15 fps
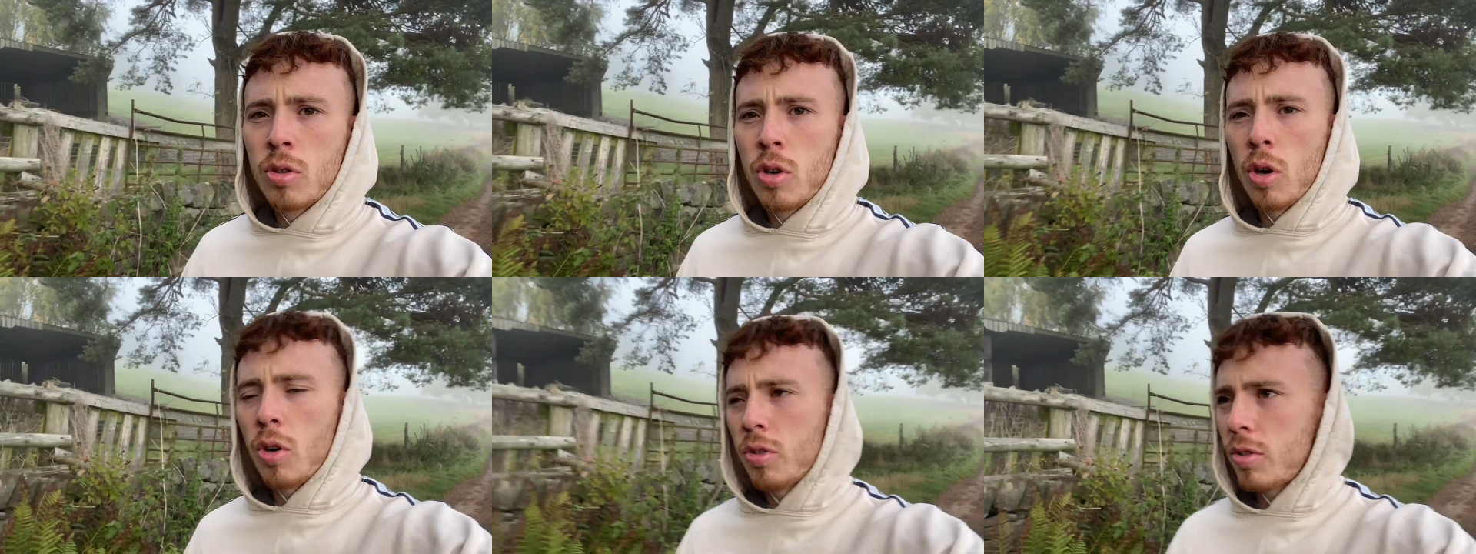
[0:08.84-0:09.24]

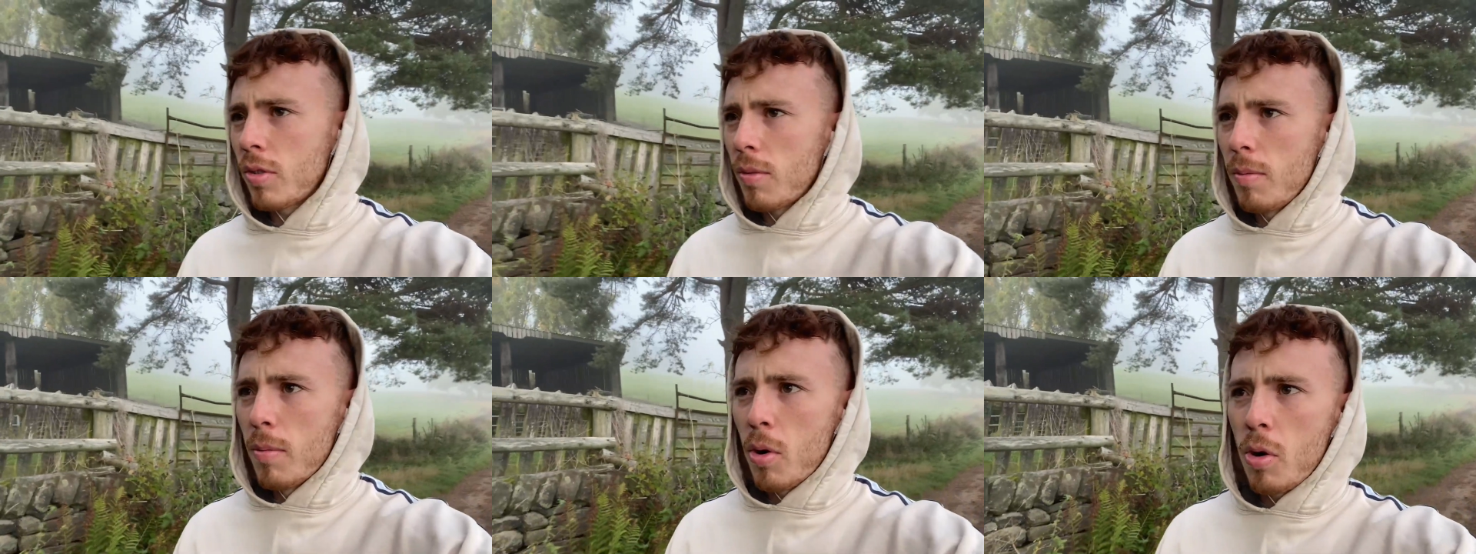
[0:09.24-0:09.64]
Good
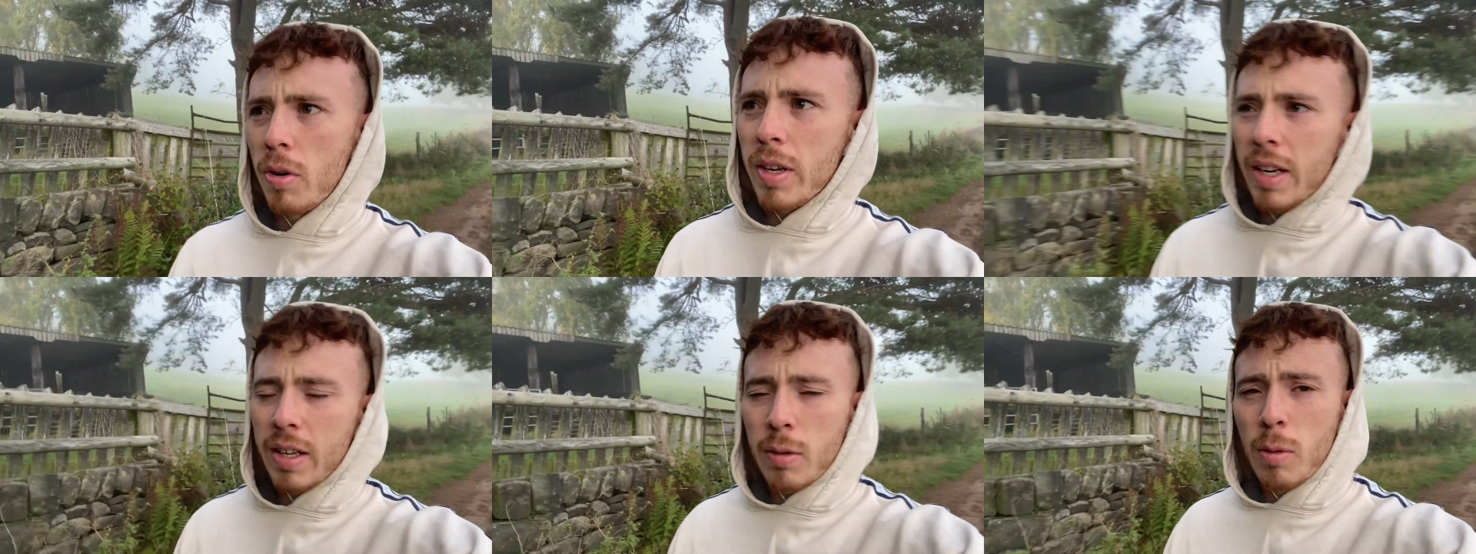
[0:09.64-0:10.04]

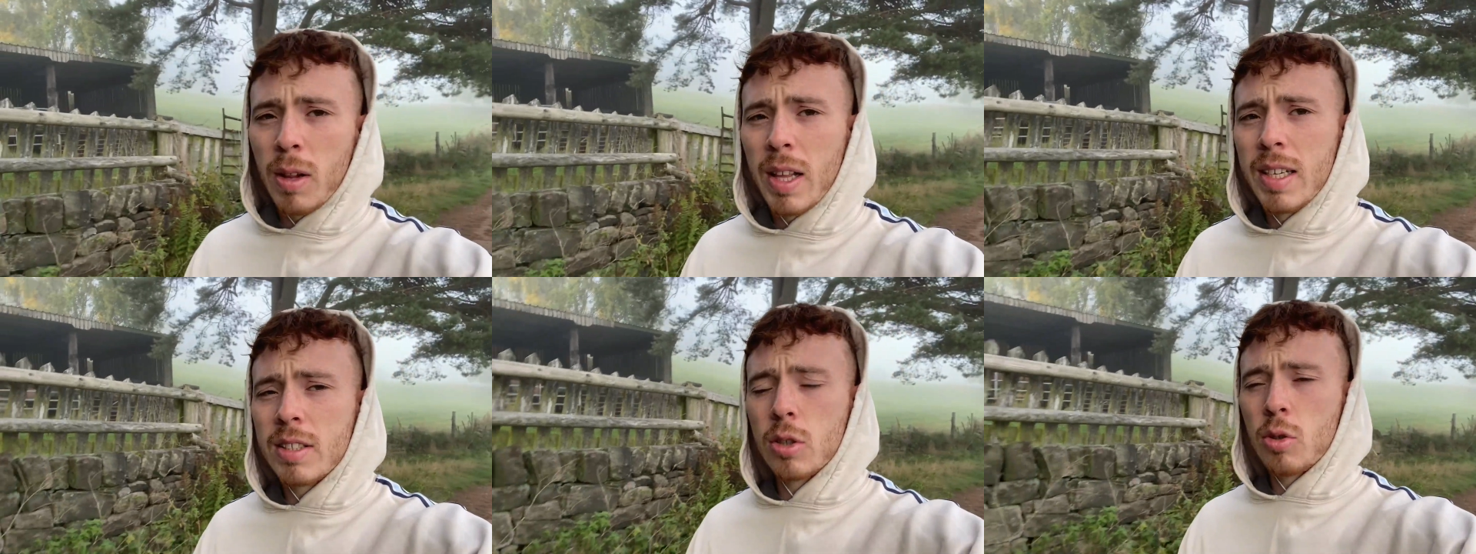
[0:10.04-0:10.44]
morning. Well,
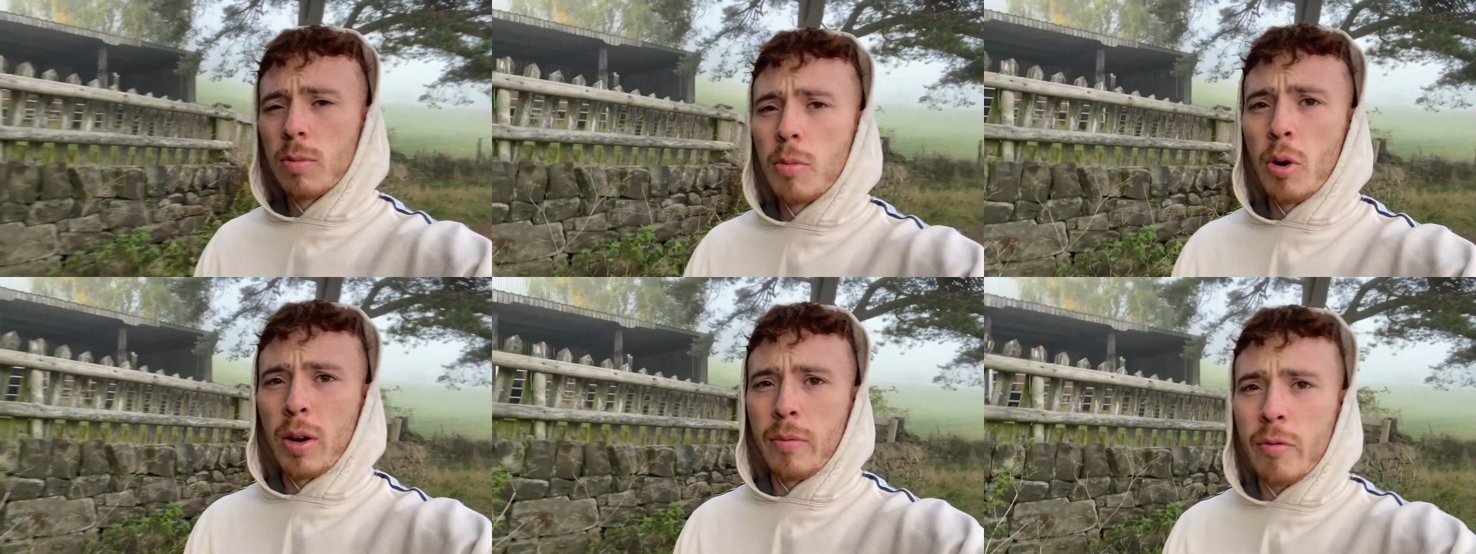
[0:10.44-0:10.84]
it is a good
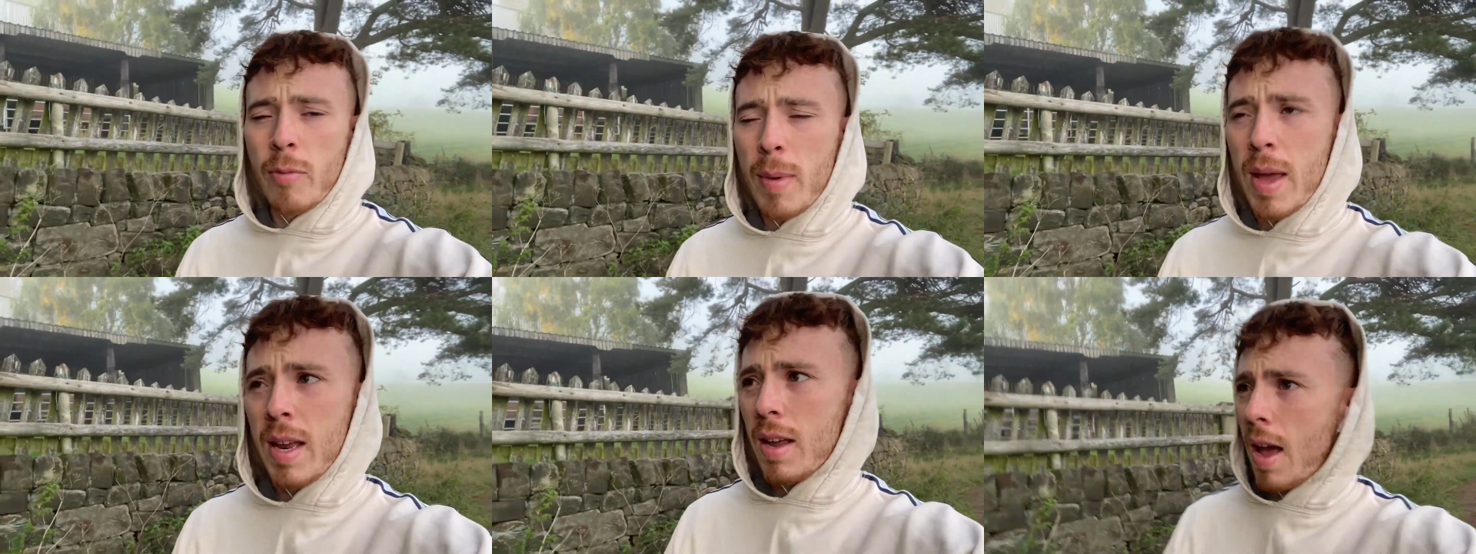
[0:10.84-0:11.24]
morning for
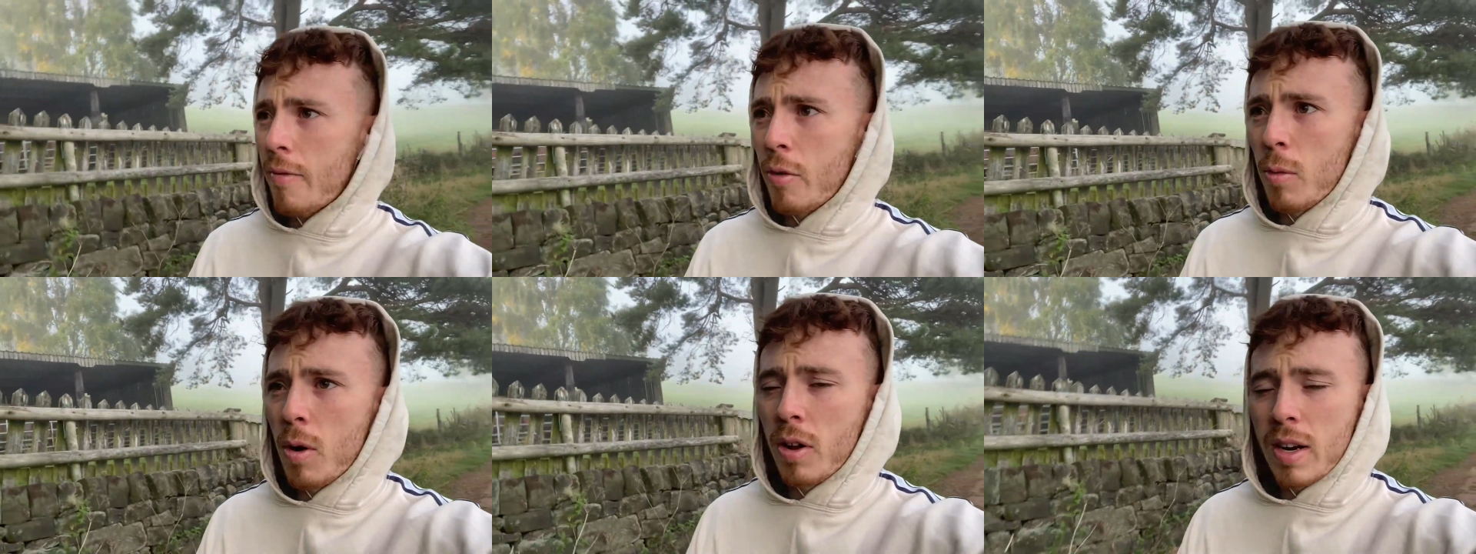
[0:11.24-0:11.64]
me,
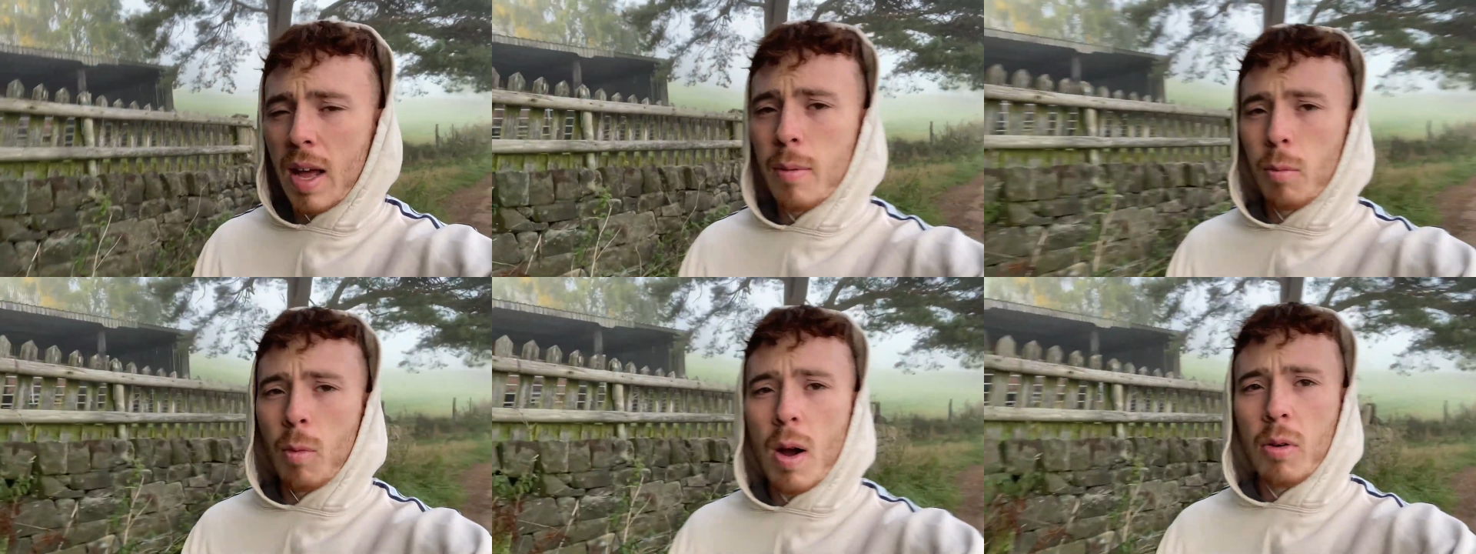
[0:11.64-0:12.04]
everyone,
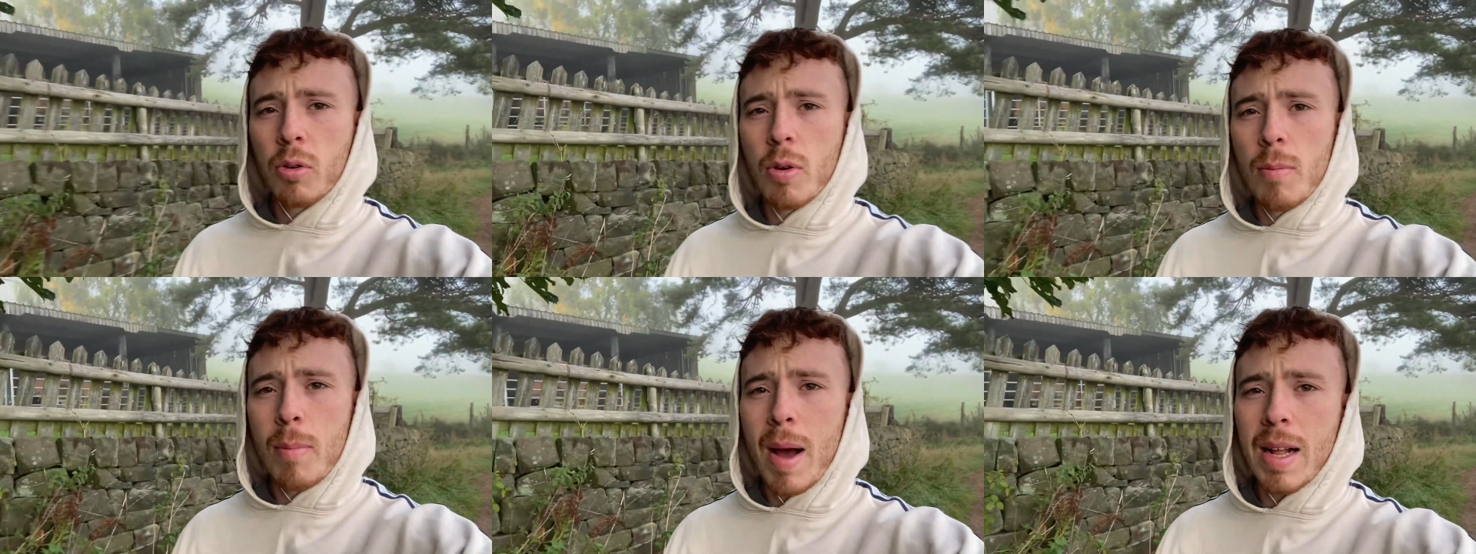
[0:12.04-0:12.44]
and
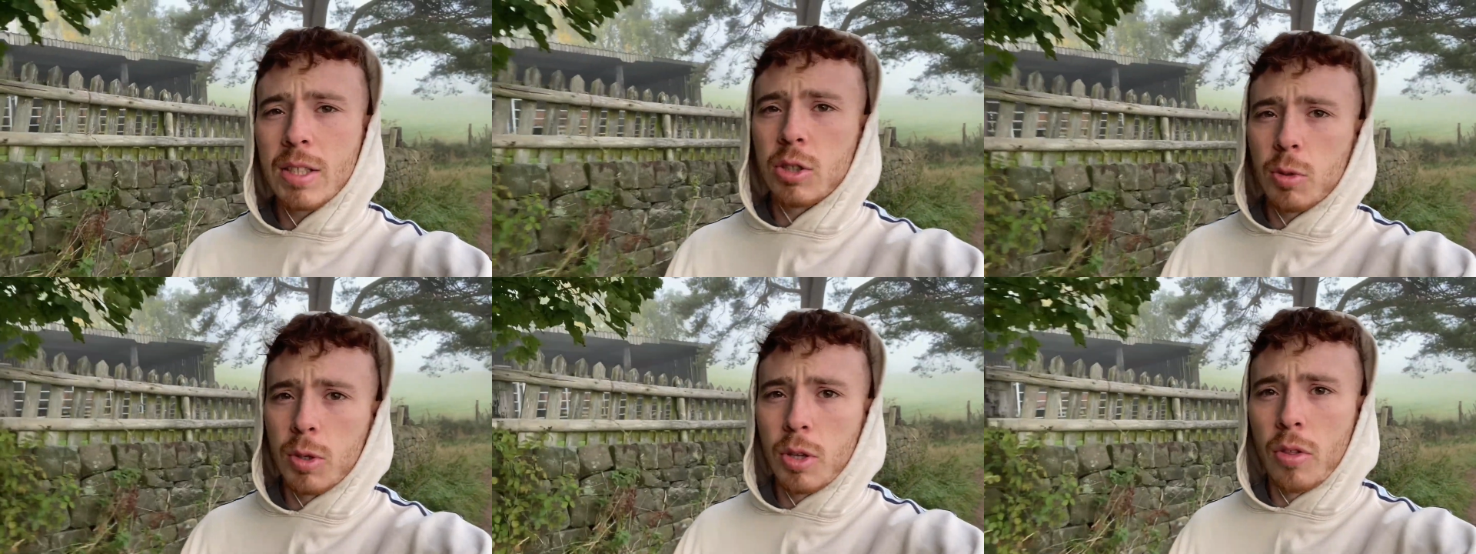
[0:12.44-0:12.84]
welcome back
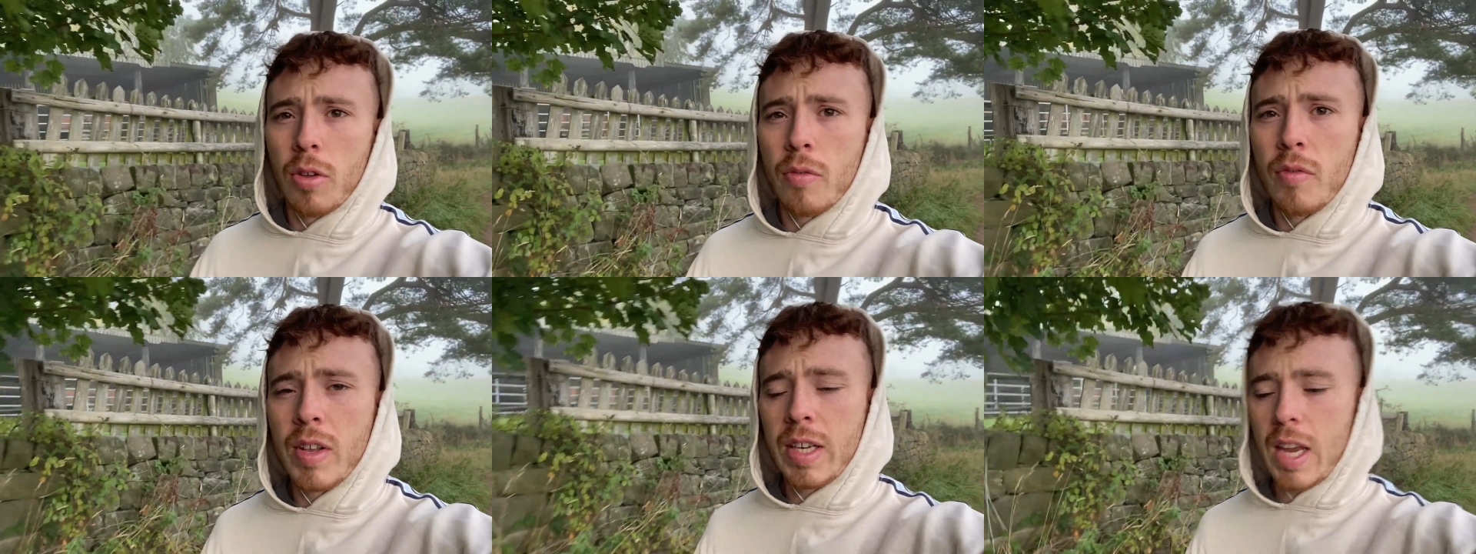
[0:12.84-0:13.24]
to another
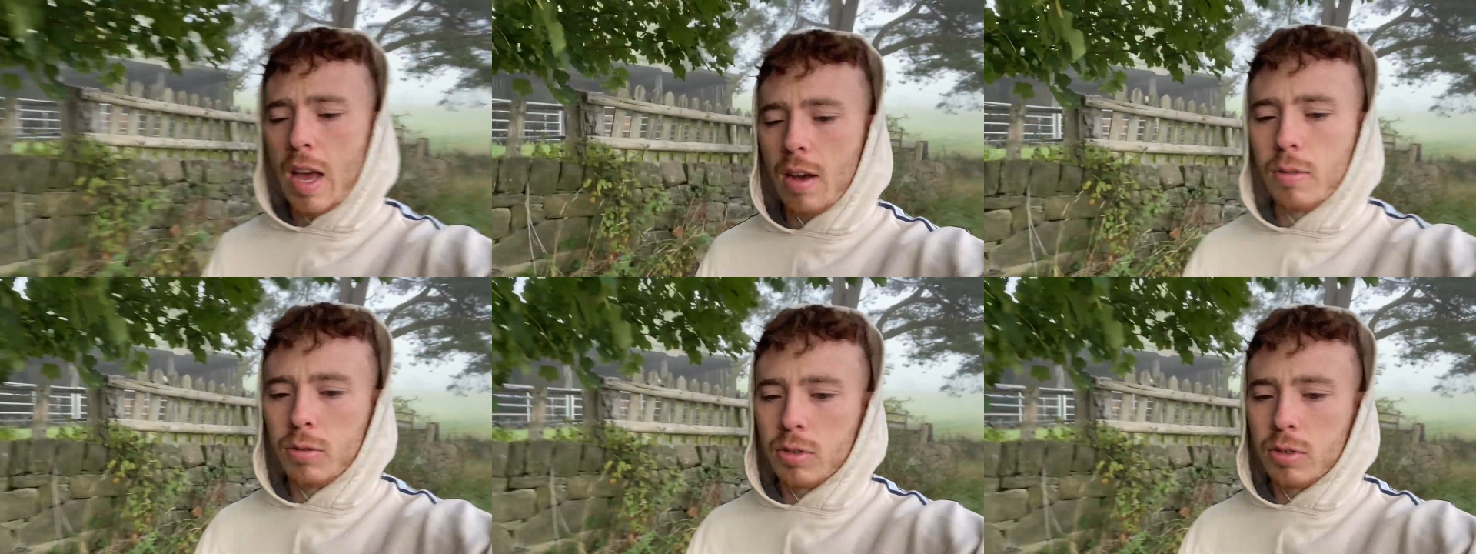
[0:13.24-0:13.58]
video.